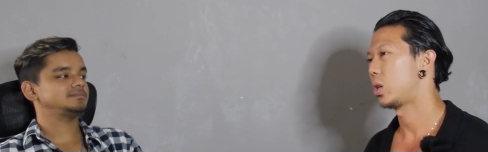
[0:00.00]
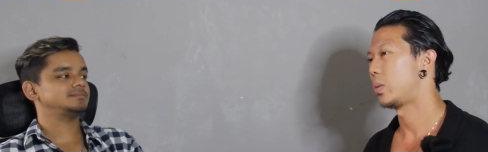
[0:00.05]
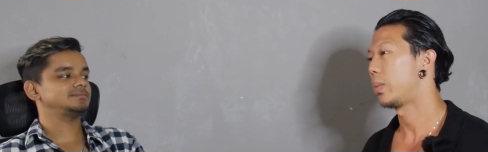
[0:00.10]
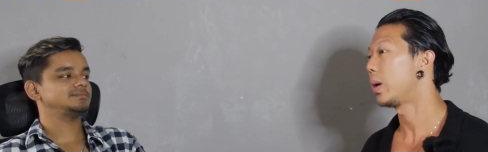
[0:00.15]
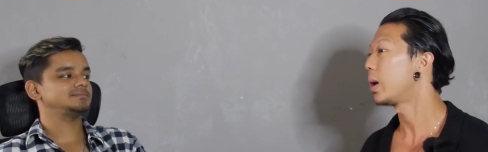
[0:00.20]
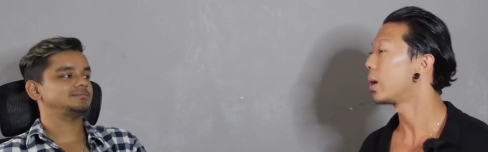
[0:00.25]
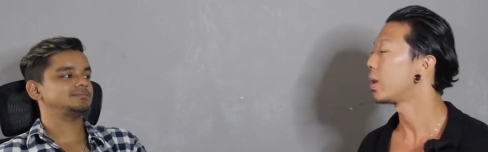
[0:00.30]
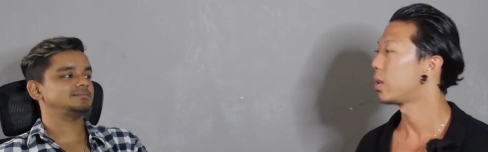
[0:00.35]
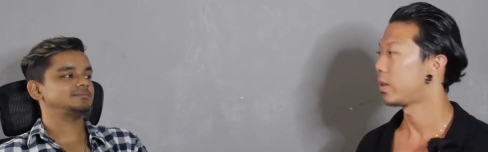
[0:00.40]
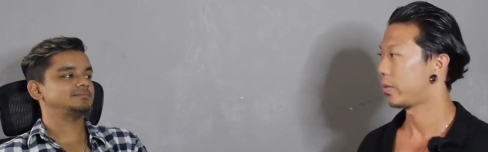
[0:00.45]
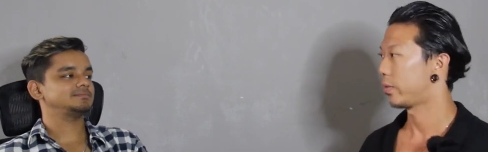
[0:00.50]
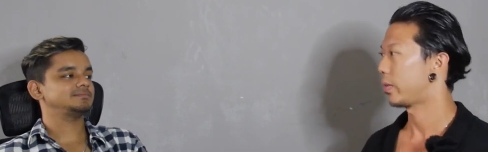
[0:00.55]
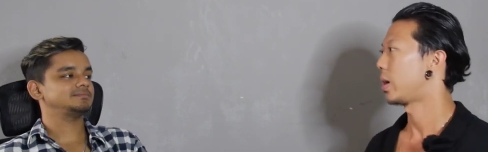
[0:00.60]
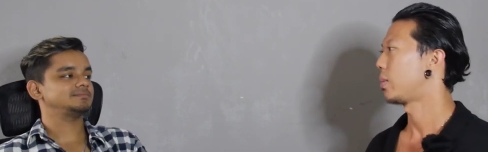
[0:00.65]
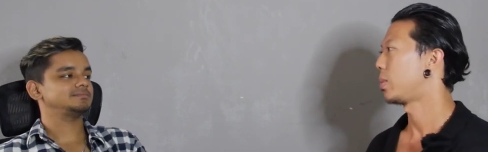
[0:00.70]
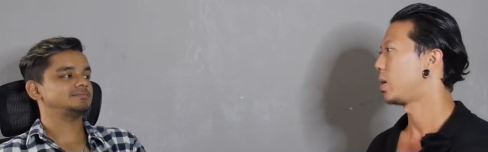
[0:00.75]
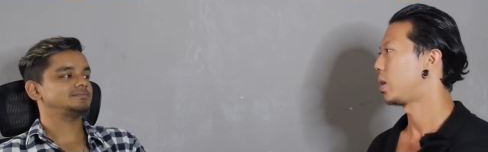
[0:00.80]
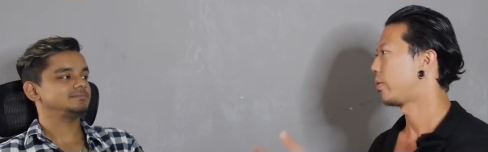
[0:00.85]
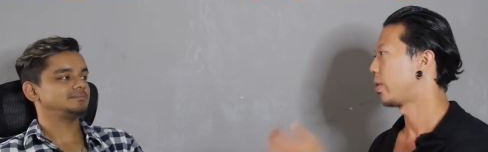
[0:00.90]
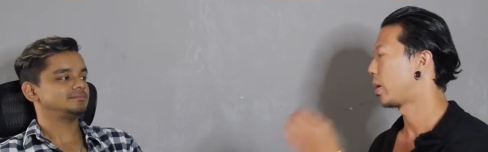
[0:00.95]
Speaker 1: But if
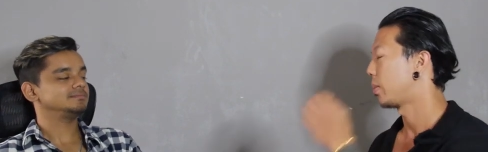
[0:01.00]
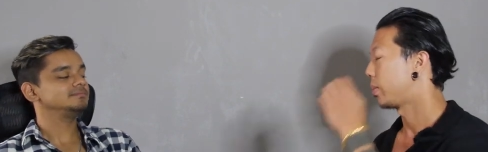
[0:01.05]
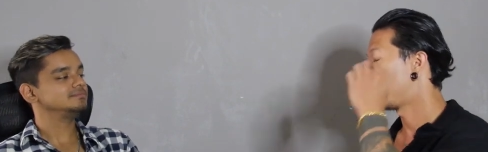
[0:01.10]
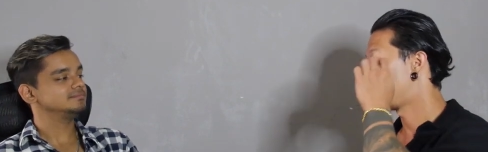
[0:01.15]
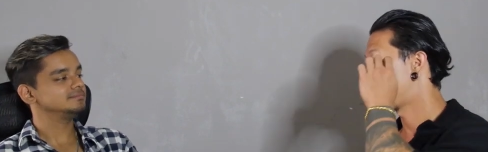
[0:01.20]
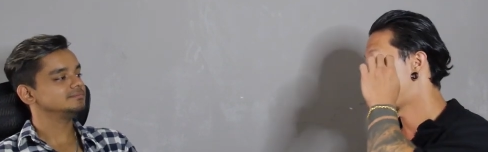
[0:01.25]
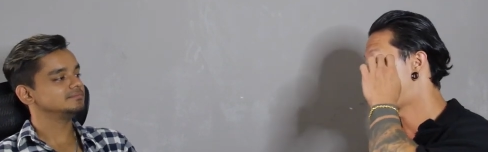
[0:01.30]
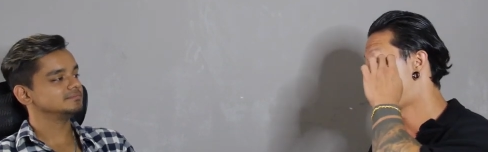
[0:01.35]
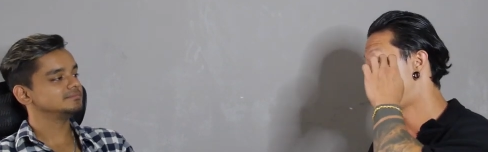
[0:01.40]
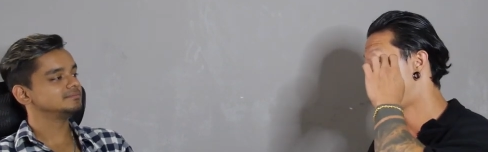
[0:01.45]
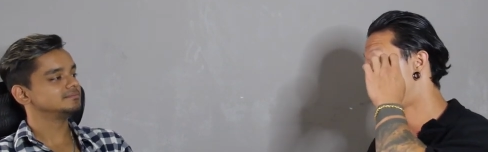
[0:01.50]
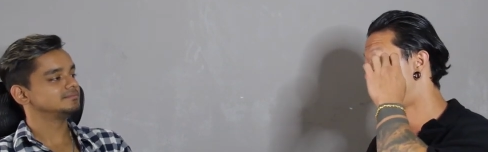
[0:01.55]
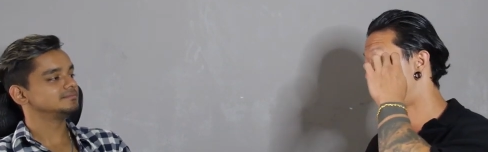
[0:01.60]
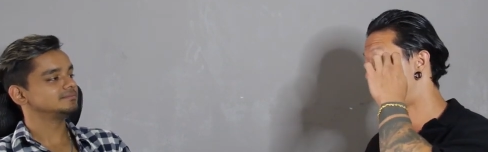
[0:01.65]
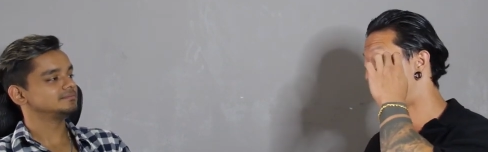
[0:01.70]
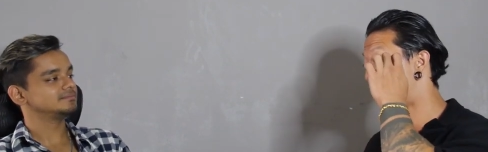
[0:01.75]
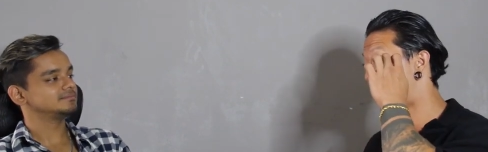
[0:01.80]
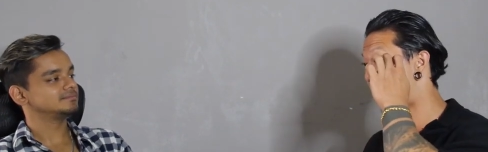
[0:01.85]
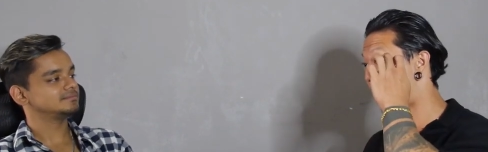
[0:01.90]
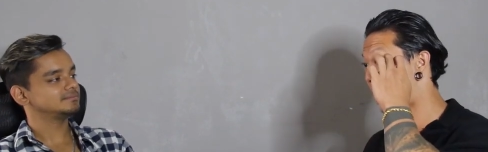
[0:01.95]
I'm a gym owner,
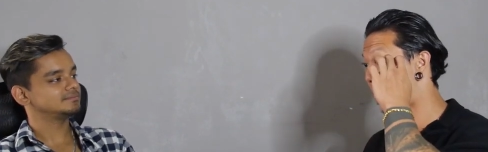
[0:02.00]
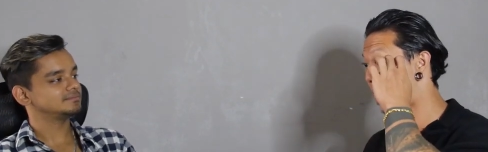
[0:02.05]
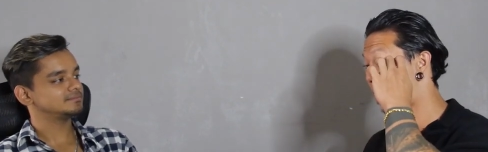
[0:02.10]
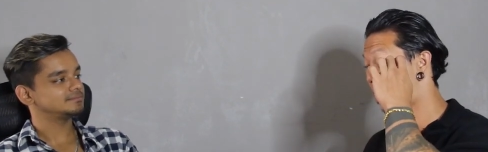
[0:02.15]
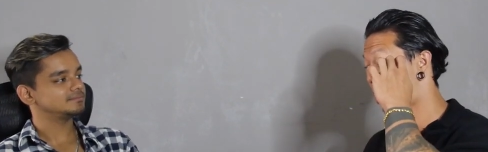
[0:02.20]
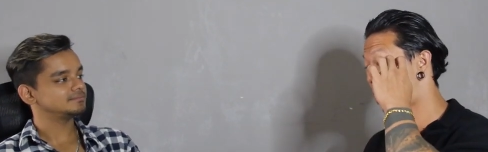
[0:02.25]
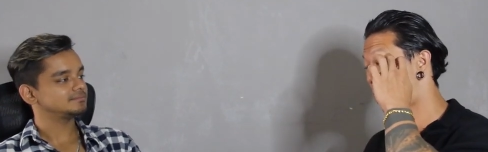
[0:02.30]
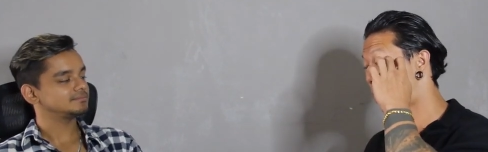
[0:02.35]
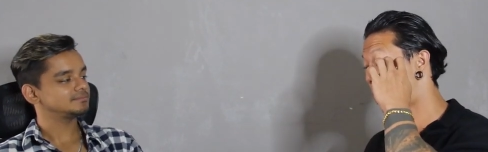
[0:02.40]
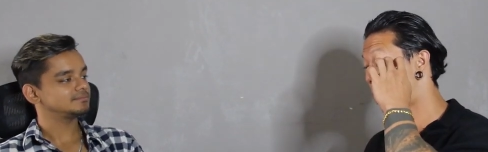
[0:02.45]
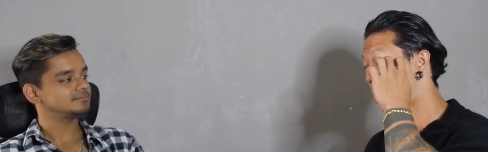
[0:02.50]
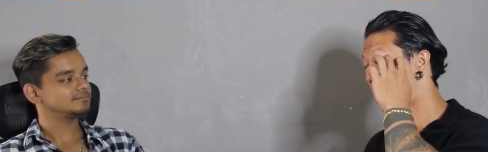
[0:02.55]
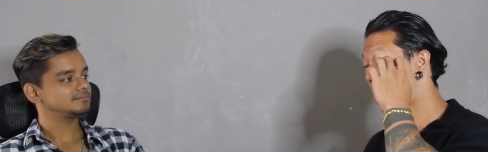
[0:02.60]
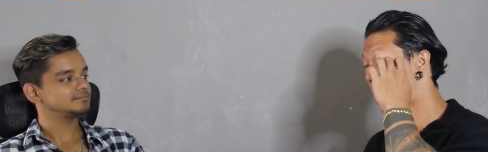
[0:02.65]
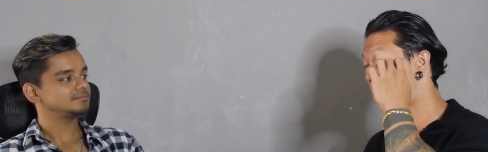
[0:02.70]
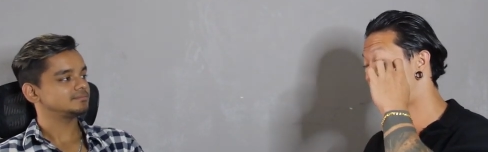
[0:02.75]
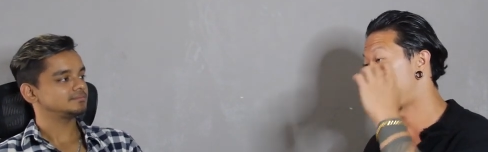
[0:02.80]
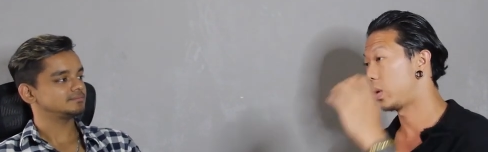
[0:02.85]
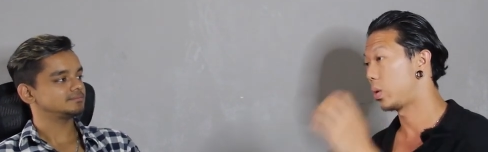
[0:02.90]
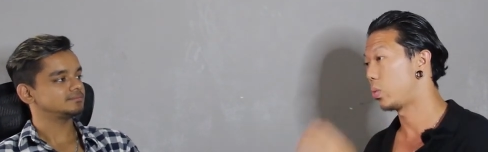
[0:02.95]
then yes, probably I
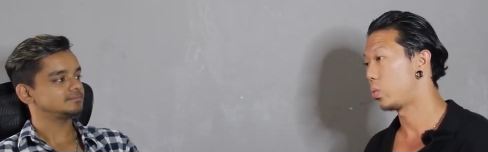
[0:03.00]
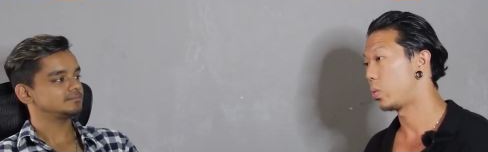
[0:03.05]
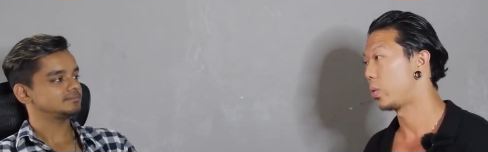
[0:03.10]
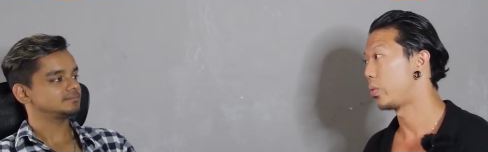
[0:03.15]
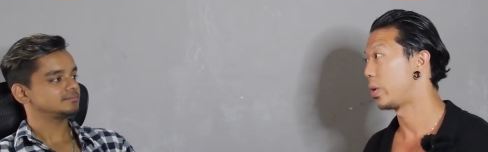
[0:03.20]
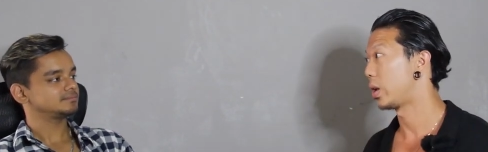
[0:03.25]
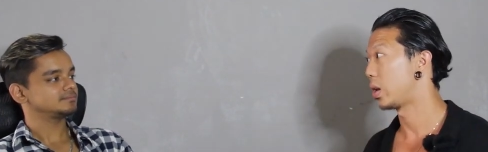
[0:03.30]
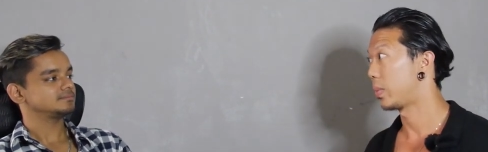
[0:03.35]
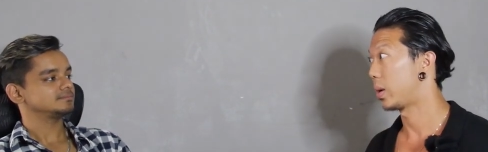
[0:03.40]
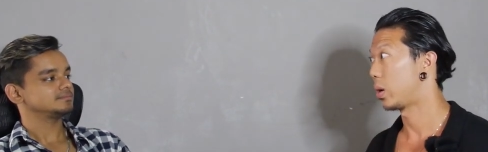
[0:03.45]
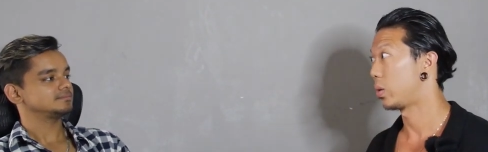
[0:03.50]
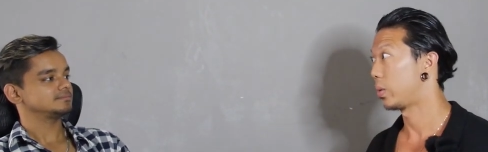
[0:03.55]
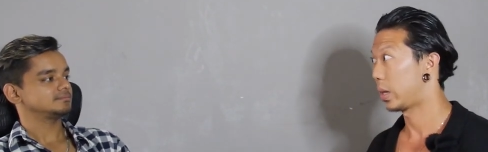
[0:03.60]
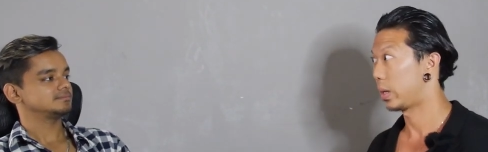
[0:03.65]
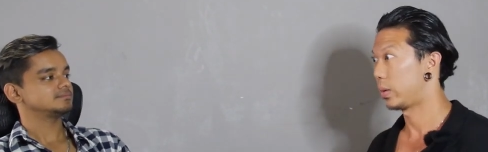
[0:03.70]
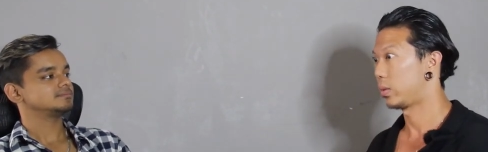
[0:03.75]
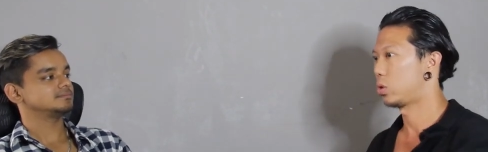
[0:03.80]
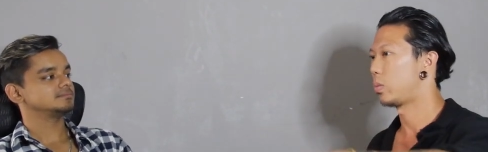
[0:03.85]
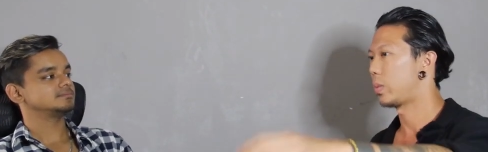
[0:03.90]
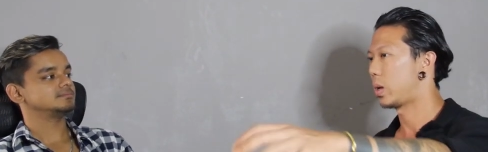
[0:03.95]
will be worried about like
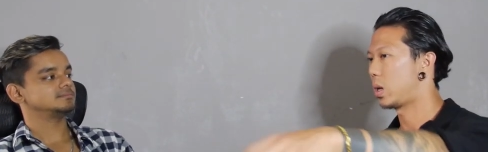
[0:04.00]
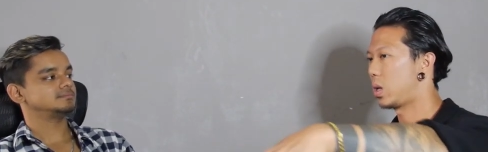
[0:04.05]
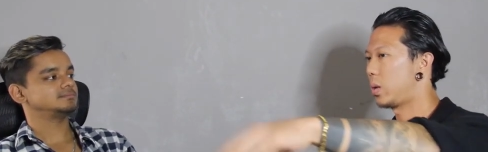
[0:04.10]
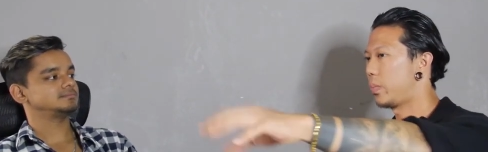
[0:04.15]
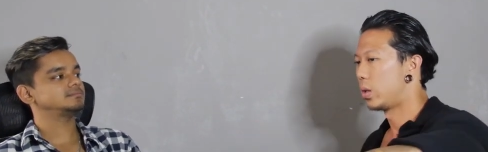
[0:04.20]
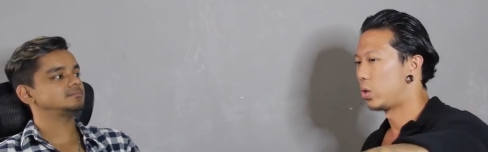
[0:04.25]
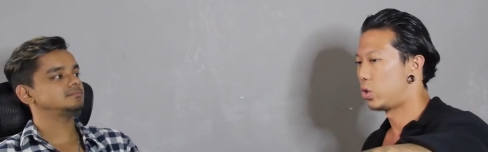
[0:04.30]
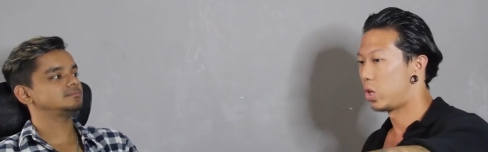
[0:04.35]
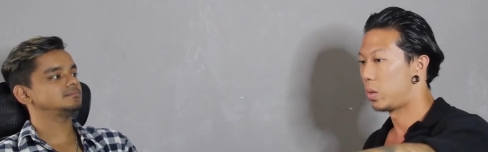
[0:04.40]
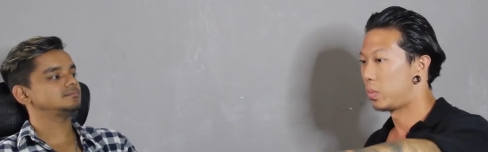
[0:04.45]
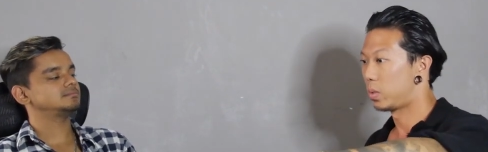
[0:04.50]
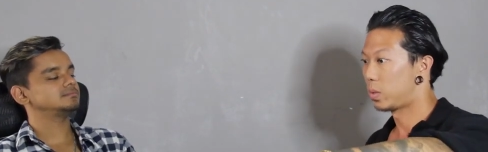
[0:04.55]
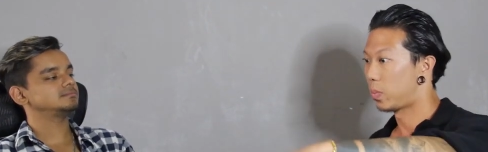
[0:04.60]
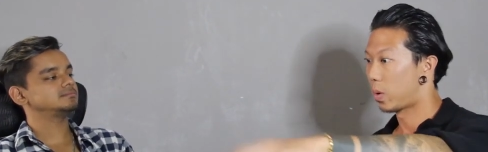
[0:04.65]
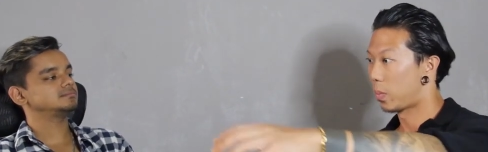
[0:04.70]
so many gyms